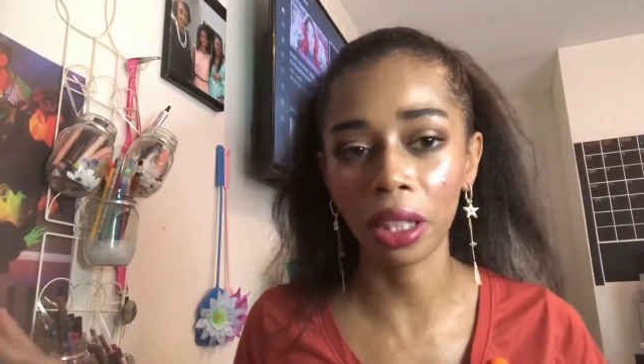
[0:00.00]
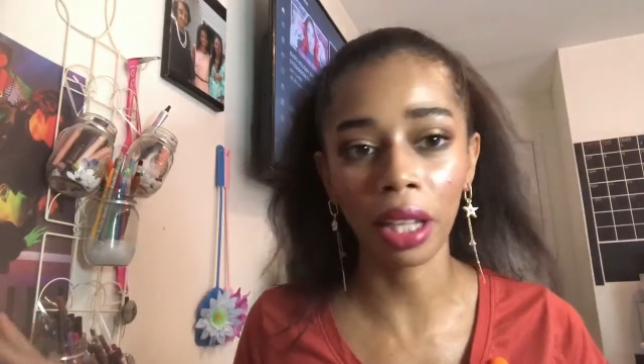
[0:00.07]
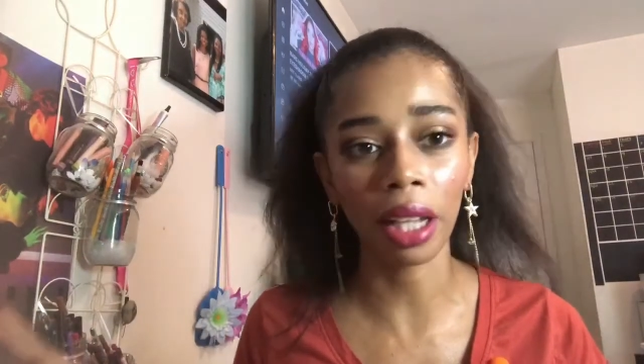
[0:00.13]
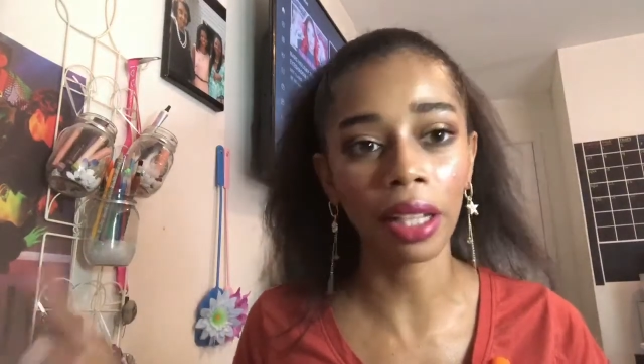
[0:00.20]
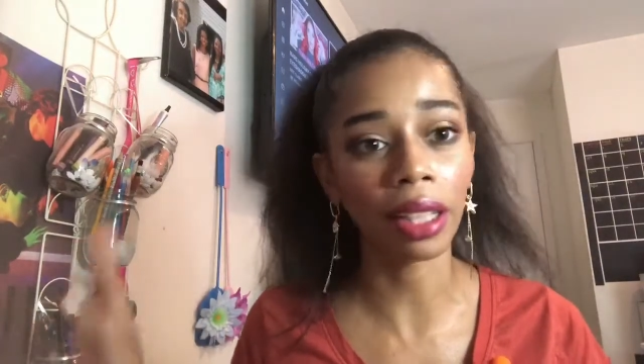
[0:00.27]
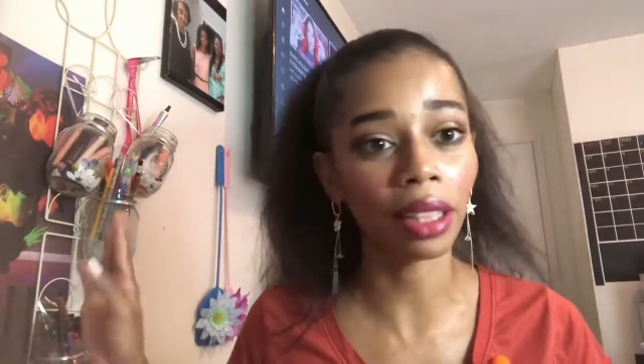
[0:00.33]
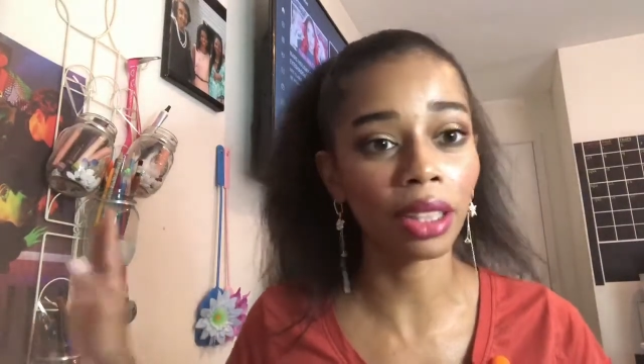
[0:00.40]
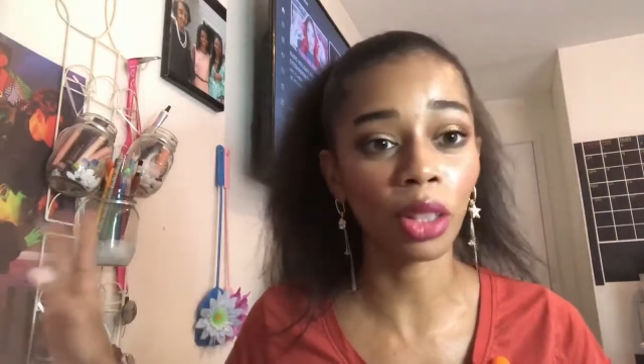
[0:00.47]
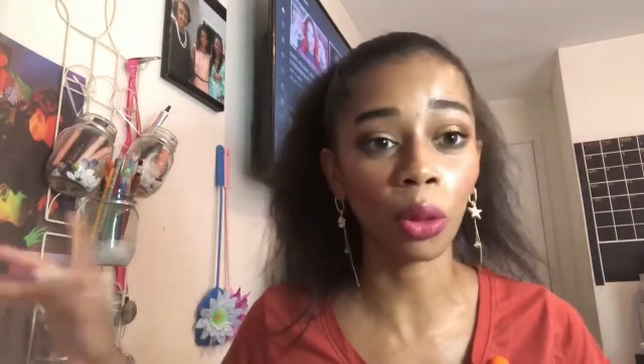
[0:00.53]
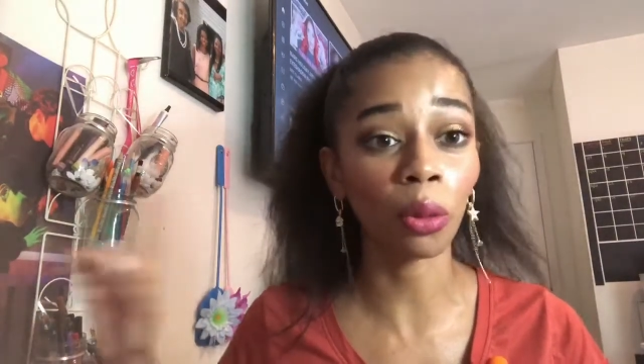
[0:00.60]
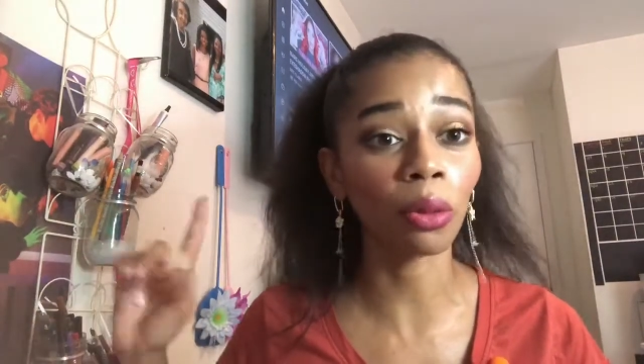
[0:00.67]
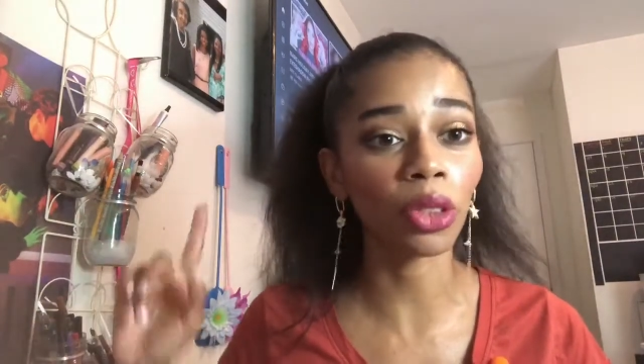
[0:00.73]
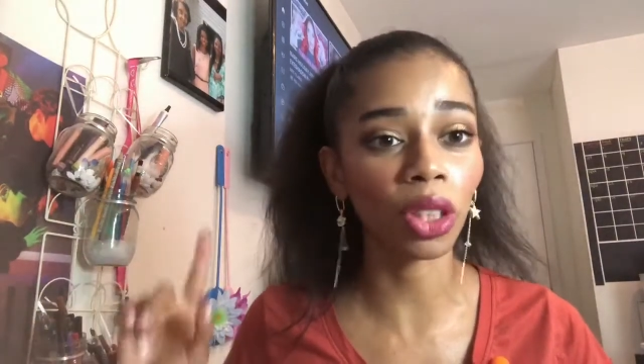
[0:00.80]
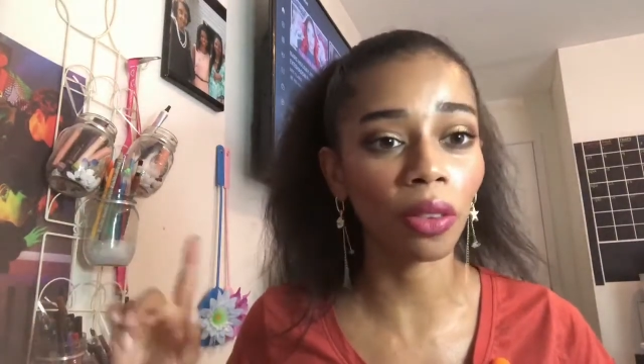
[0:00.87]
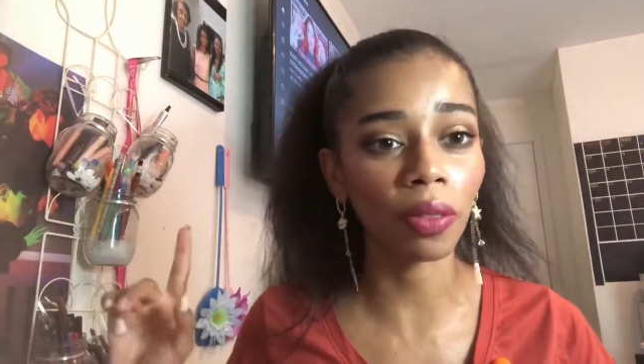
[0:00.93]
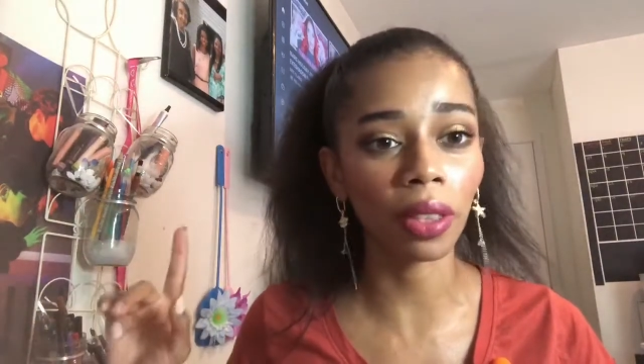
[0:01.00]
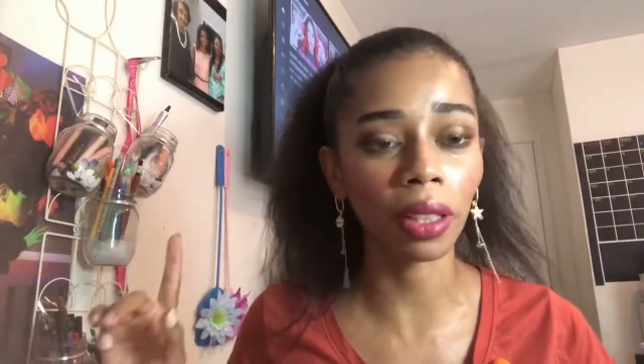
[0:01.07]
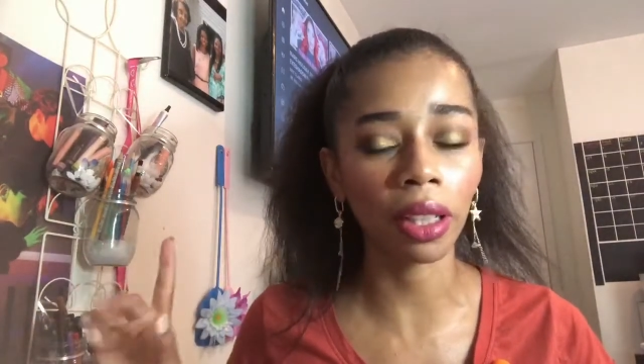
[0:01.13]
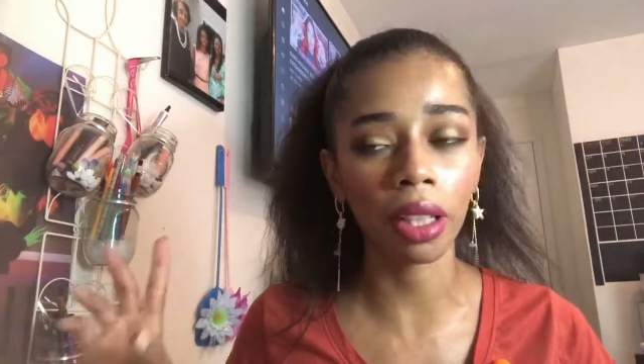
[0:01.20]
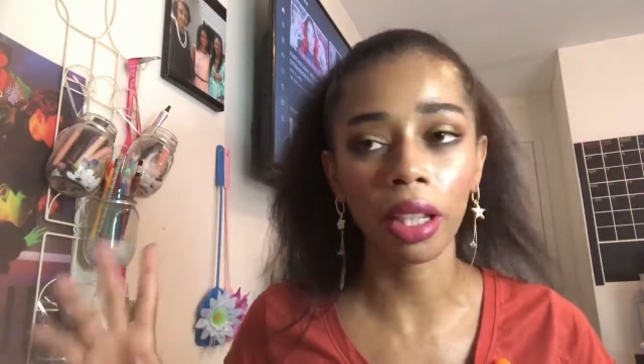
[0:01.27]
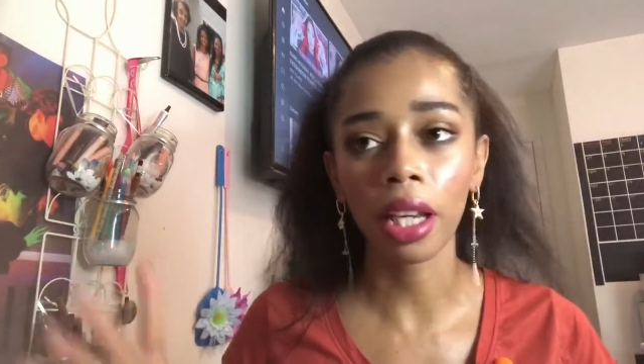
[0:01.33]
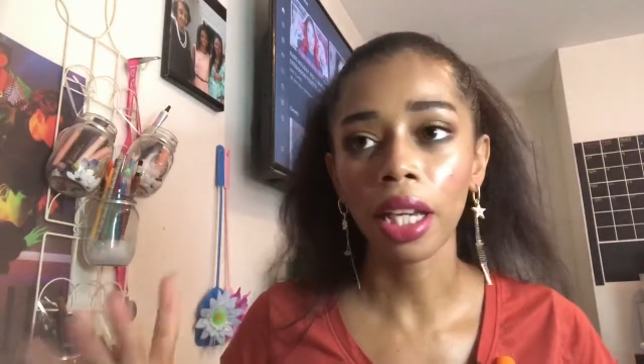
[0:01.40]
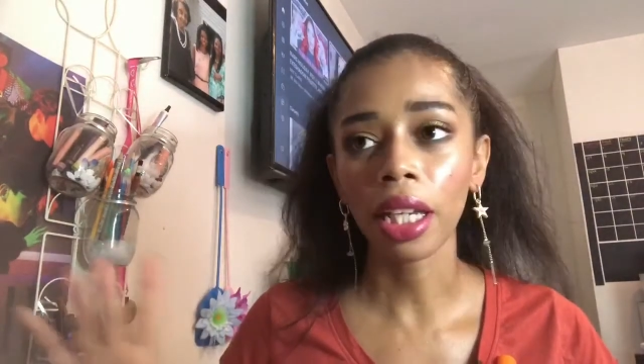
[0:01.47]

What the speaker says: I like the tonal shift in it,